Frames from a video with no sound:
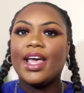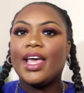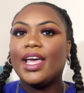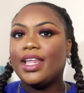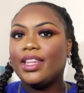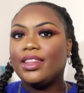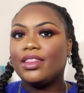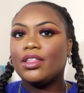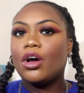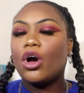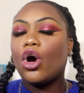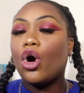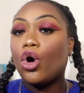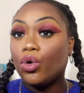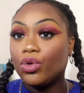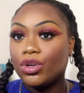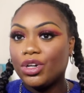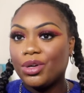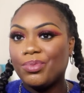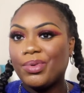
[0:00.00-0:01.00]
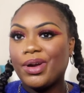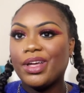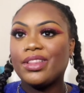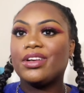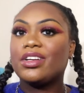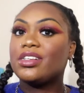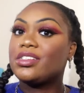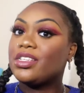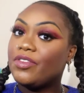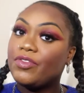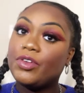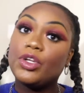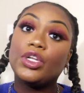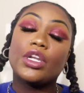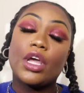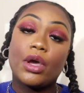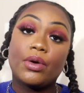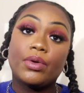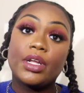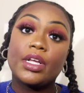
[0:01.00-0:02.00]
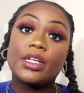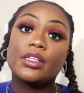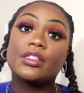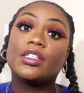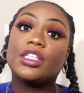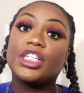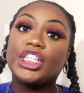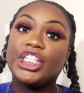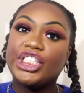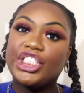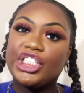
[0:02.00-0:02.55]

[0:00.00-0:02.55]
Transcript: and the older brothers, if you notice,